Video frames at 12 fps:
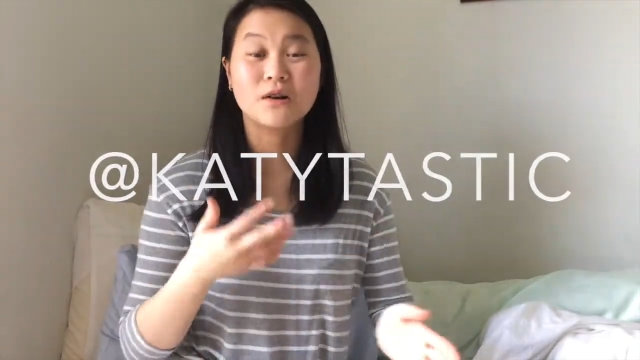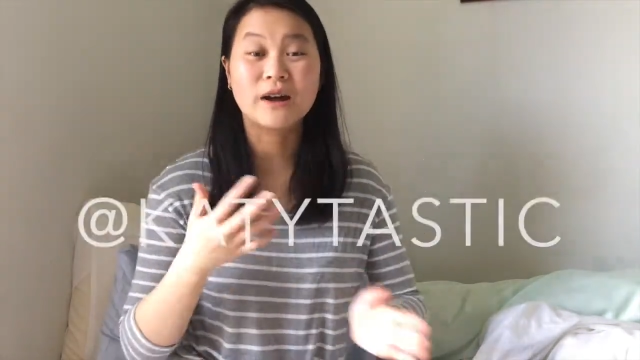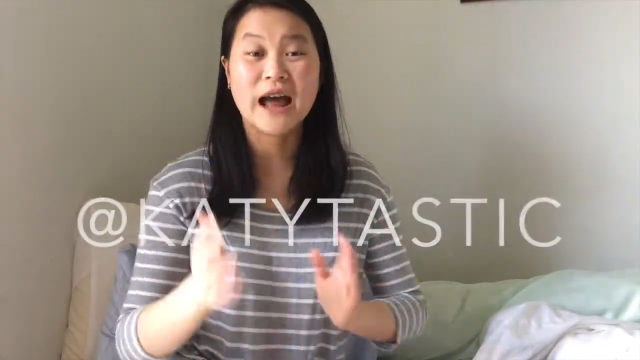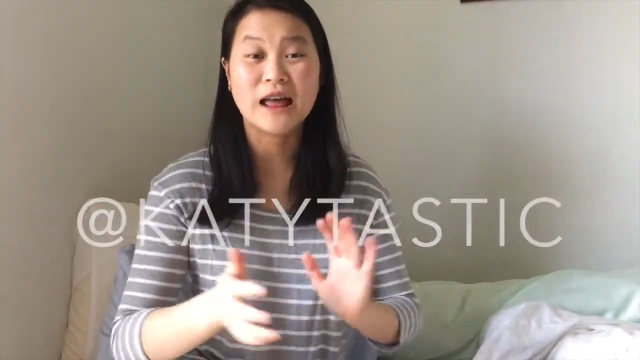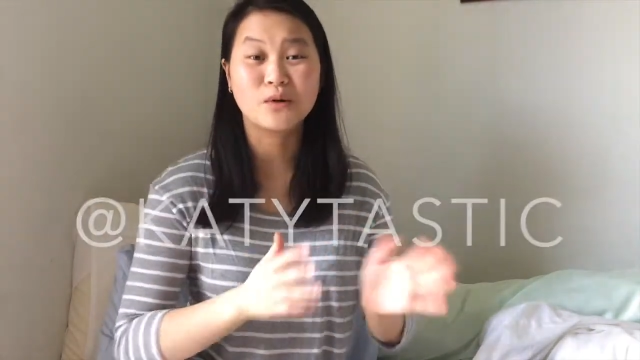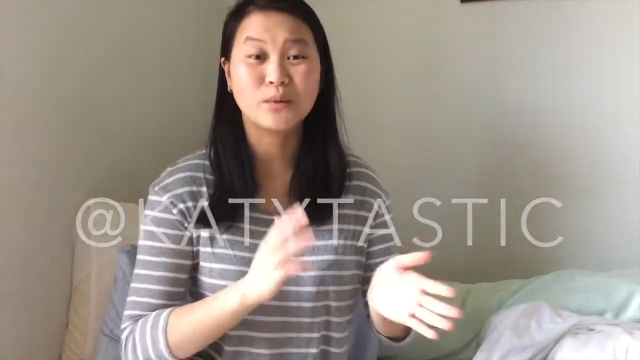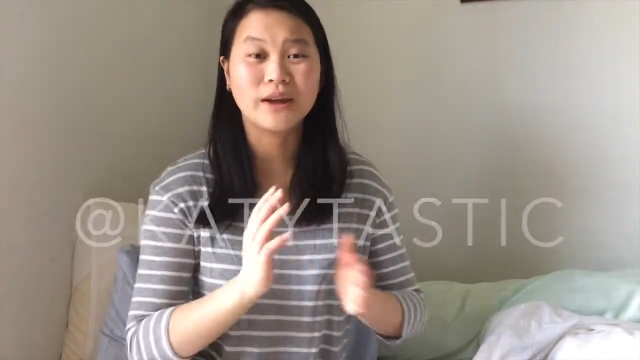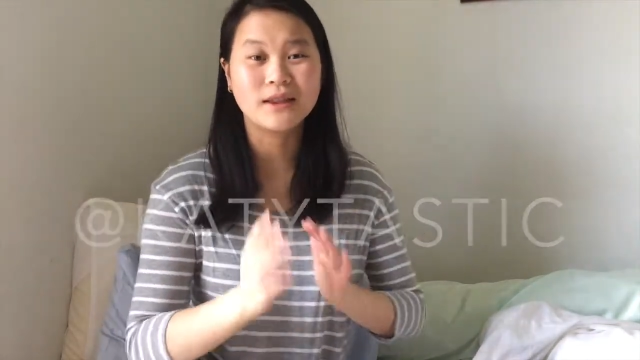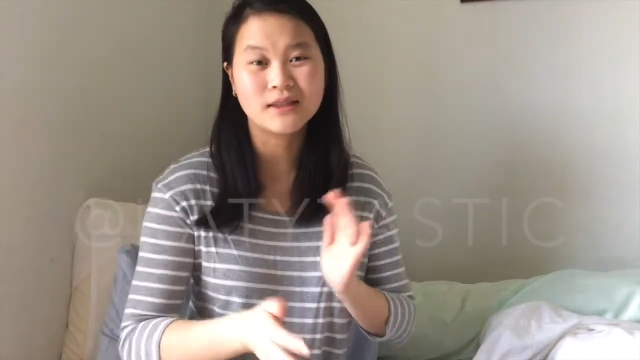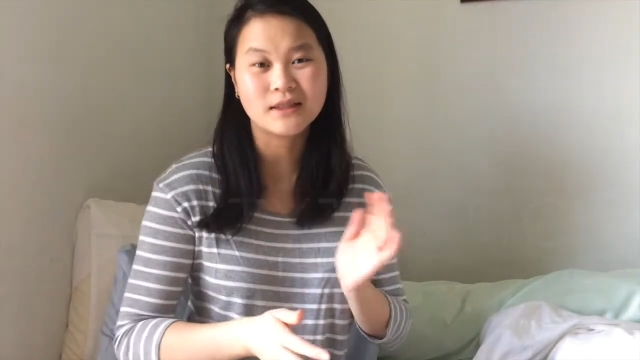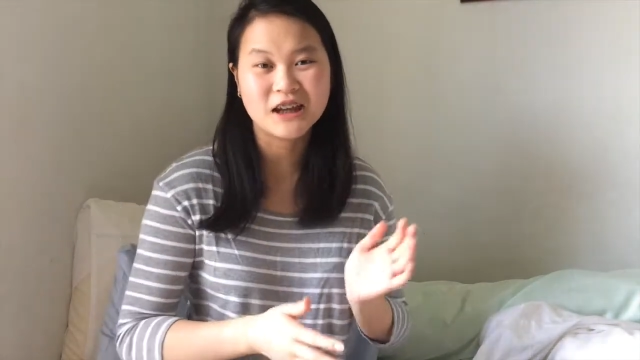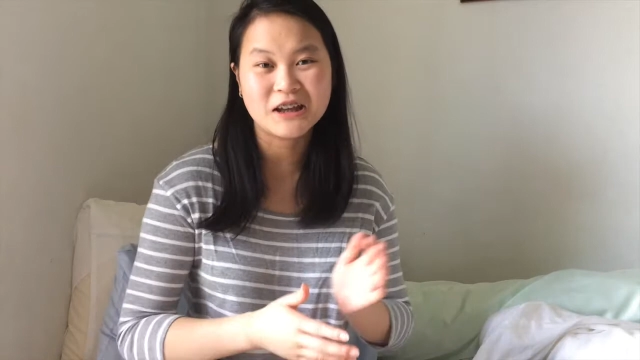
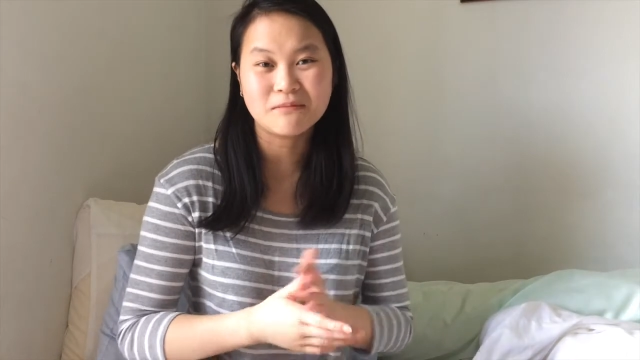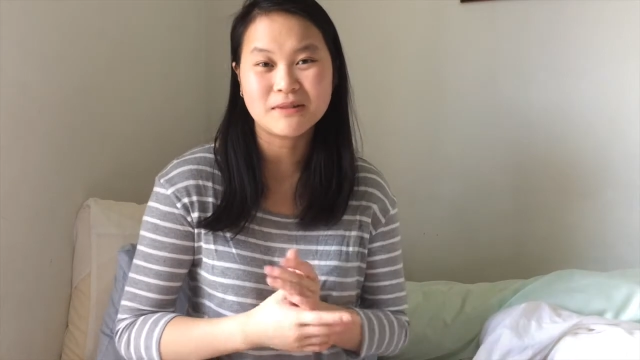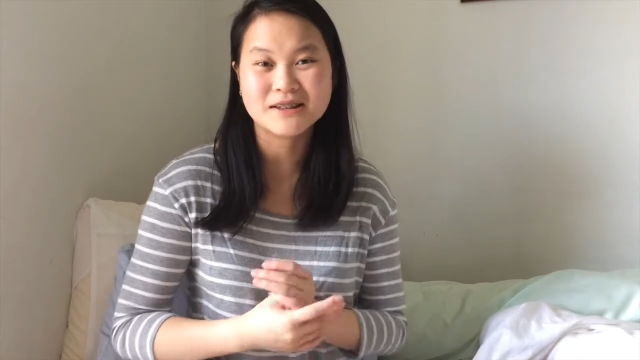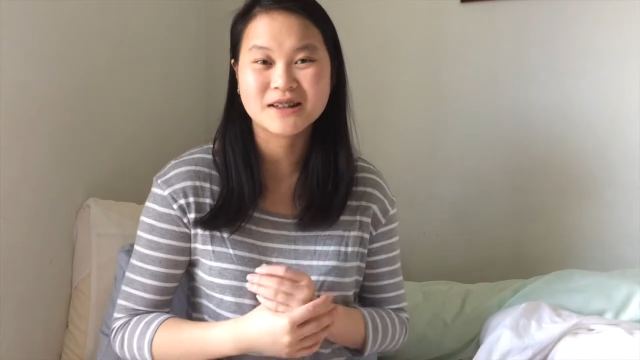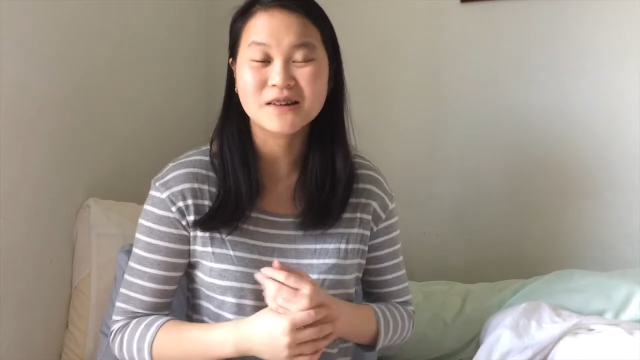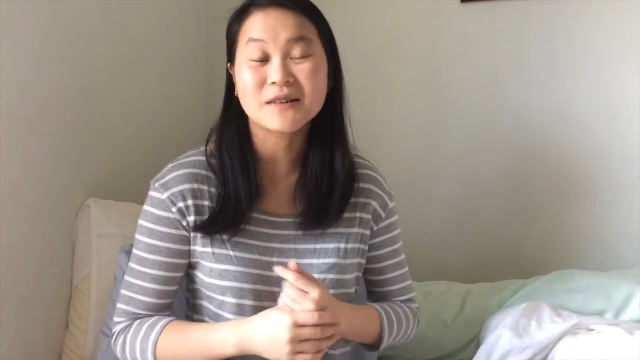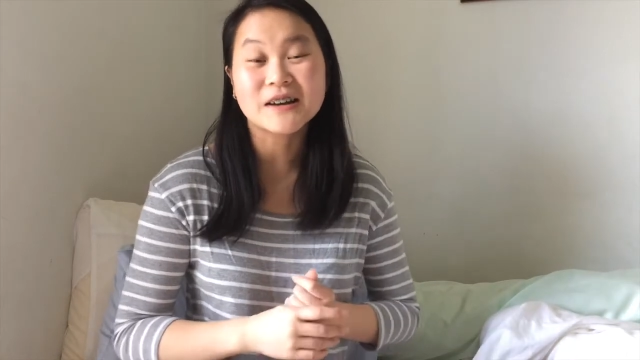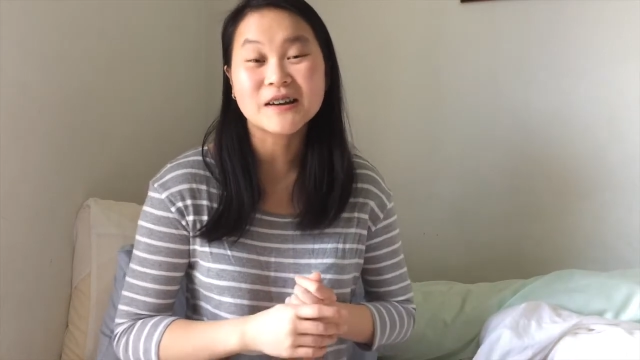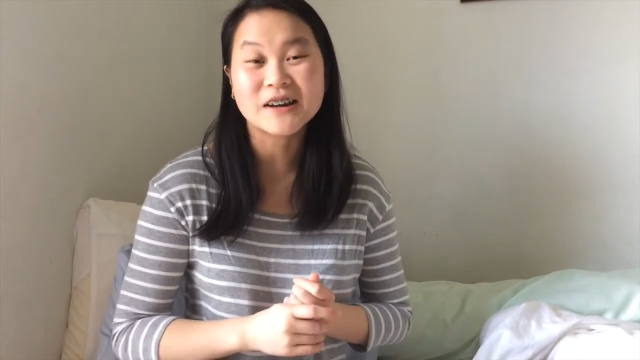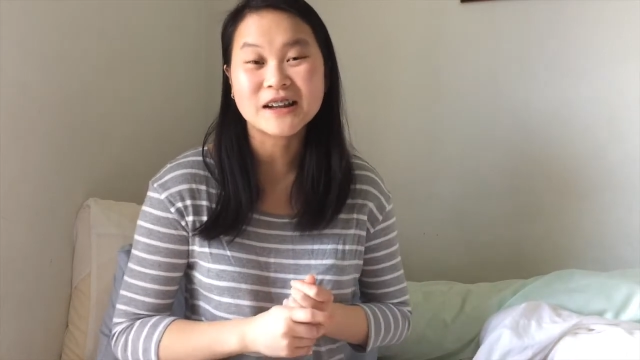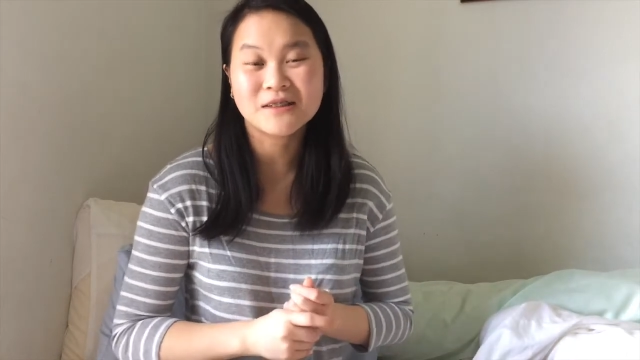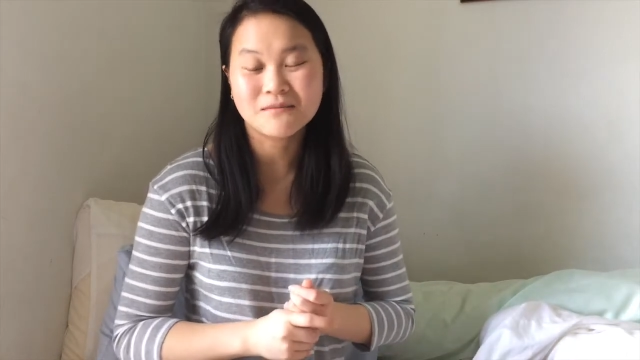Halloween theme that's going
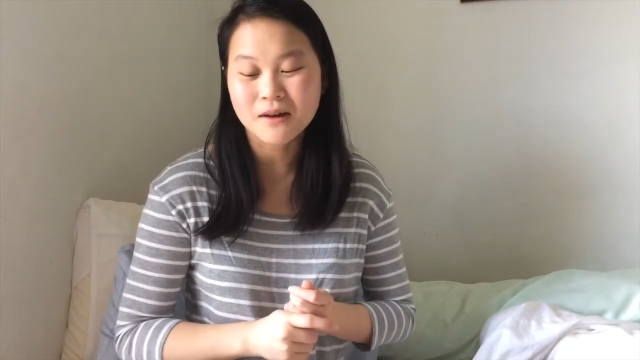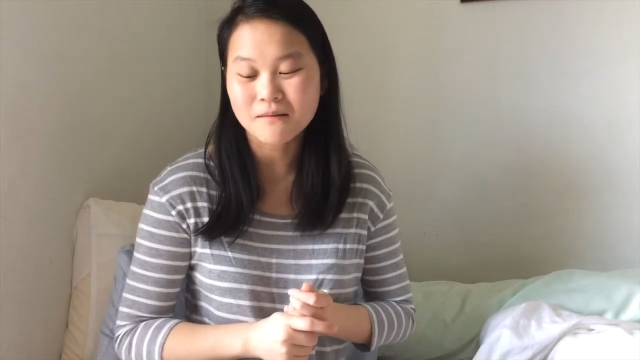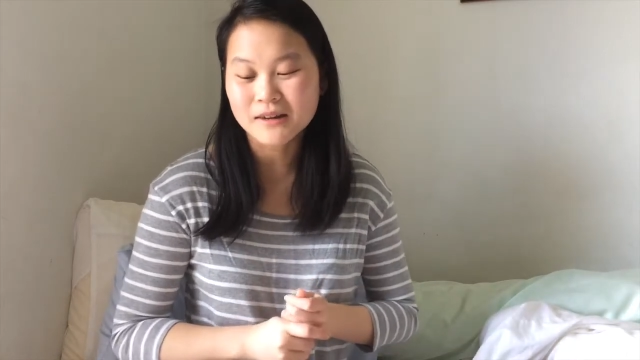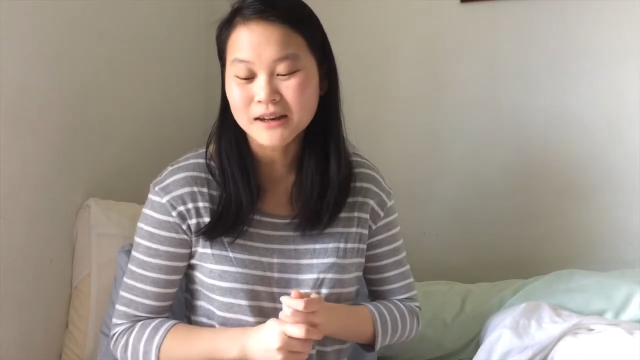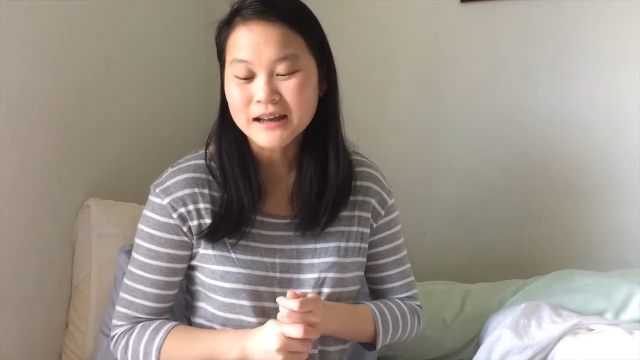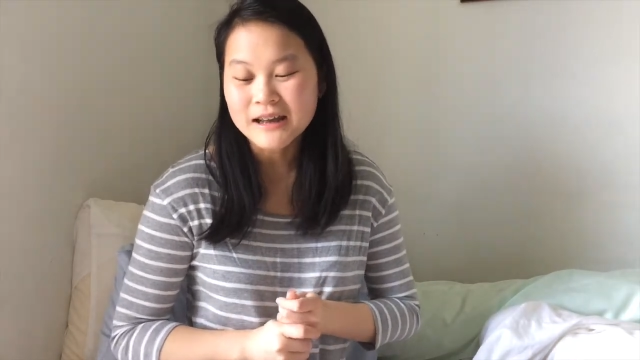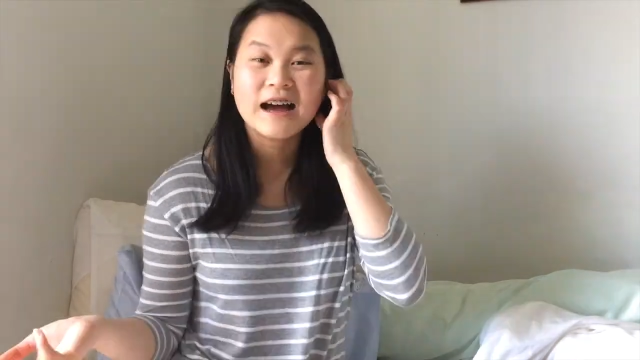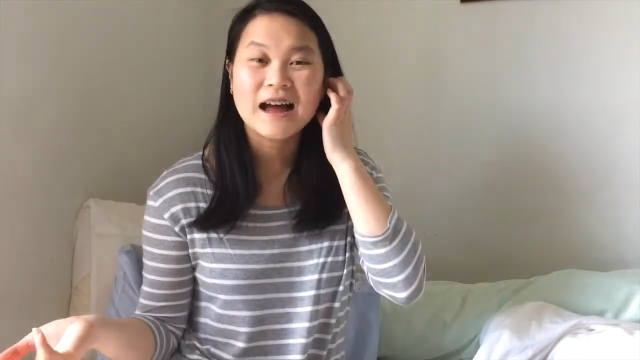on at the moment.